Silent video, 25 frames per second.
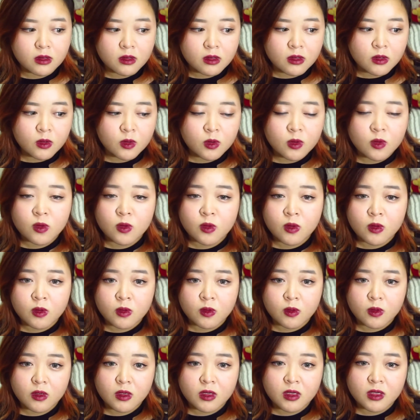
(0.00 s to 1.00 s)
you
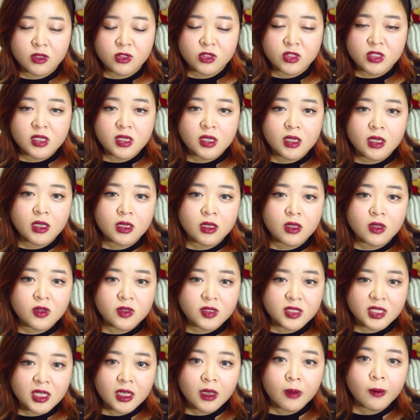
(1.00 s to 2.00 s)
are shaking your
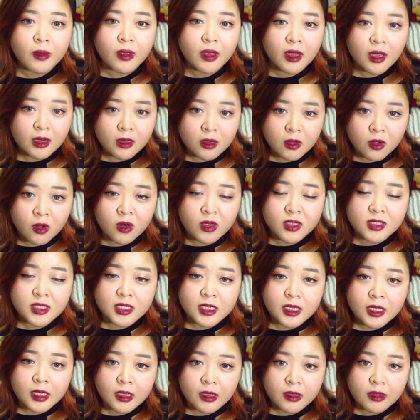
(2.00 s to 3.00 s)
damn head all the
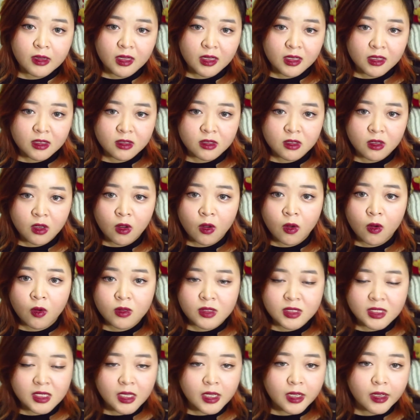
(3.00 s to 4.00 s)
time, like the whole
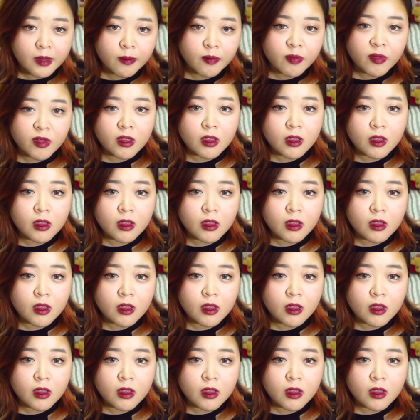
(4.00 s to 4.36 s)
time.